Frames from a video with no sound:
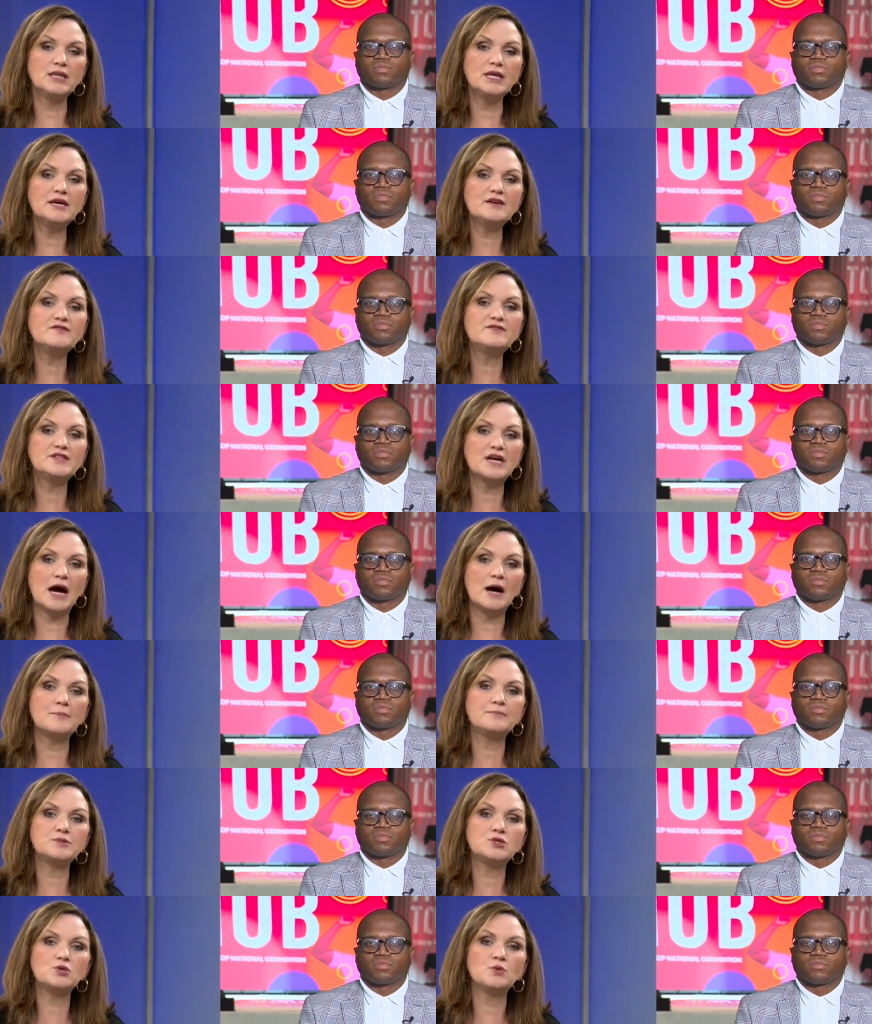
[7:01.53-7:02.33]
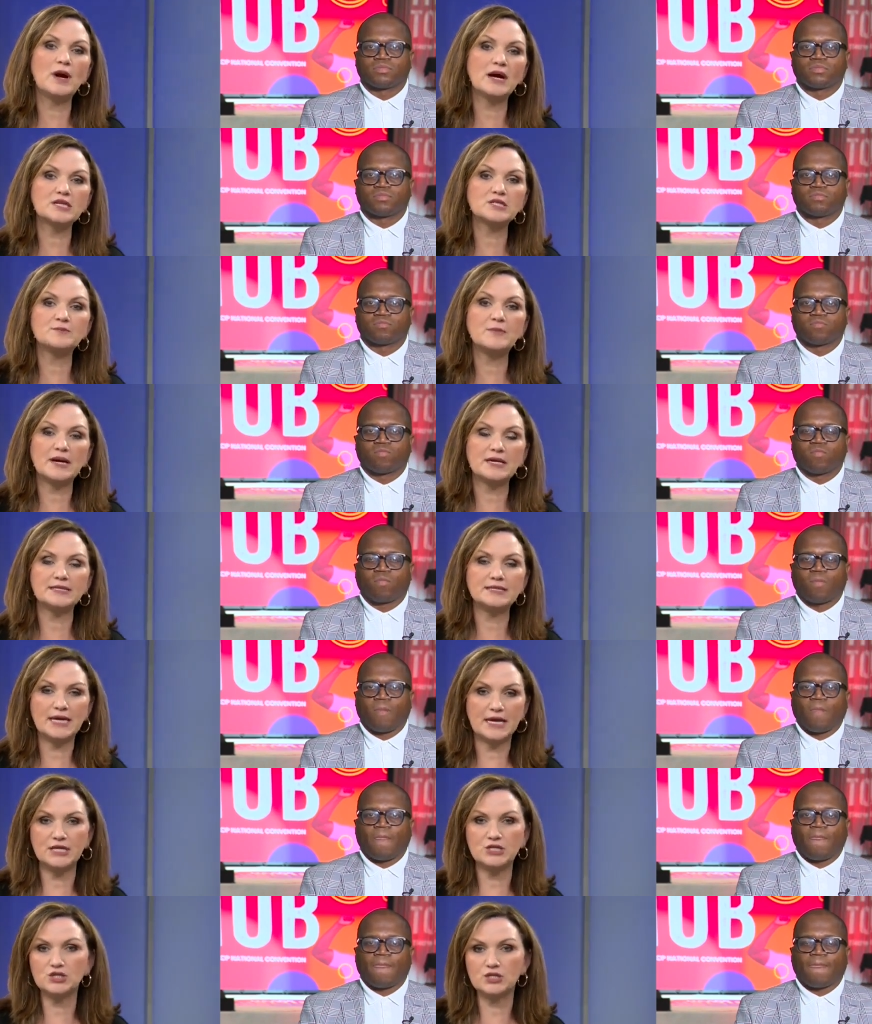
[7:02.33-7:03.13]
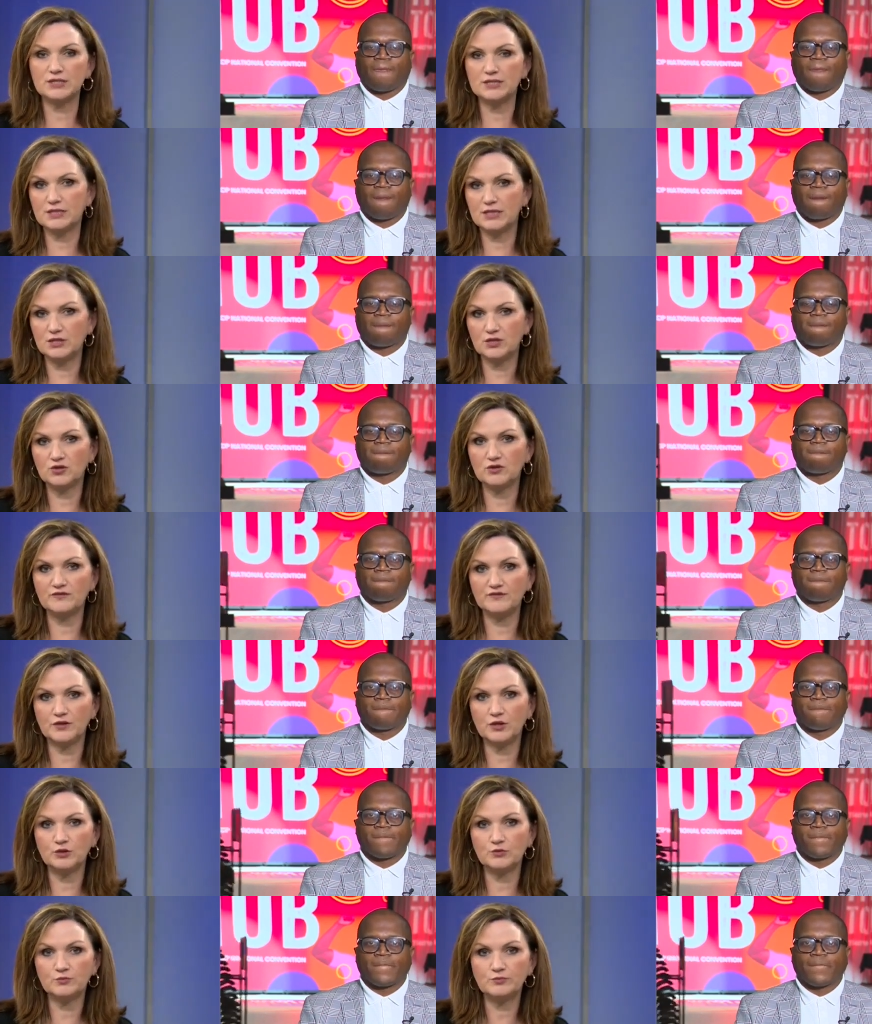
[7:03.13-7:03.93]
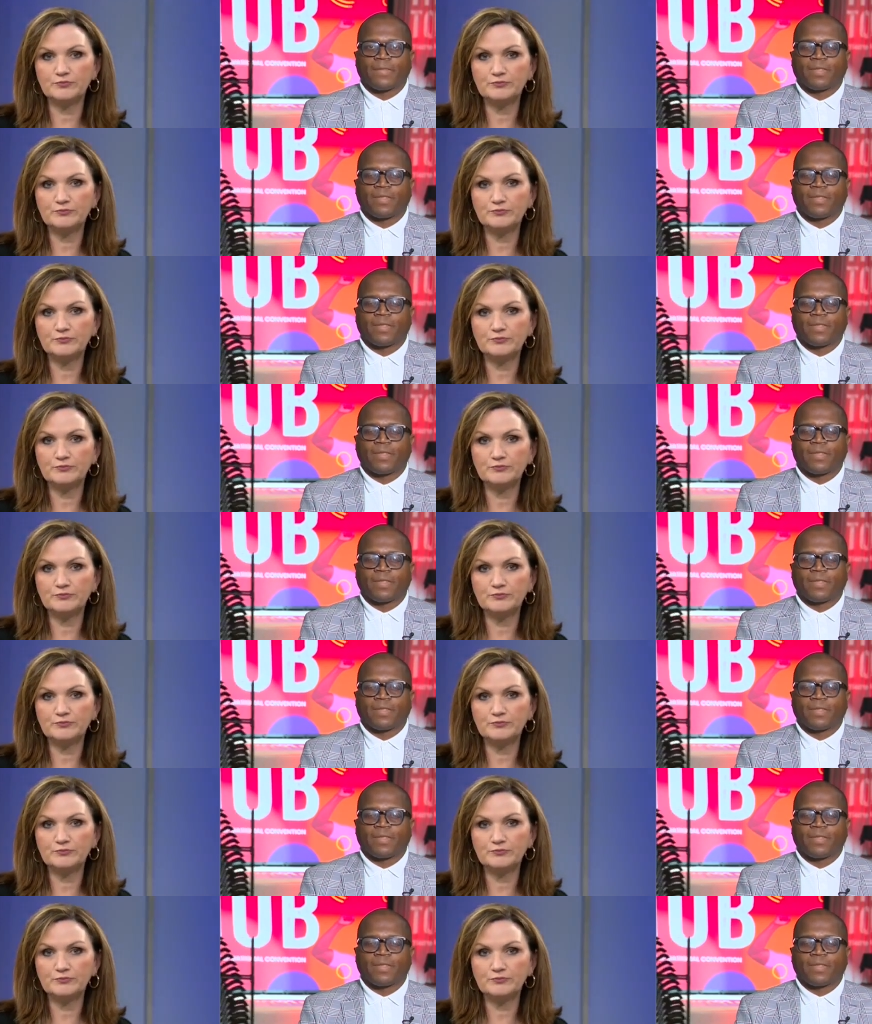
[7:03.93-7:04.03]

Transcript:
Speaker 1: lived up to expectations in your view?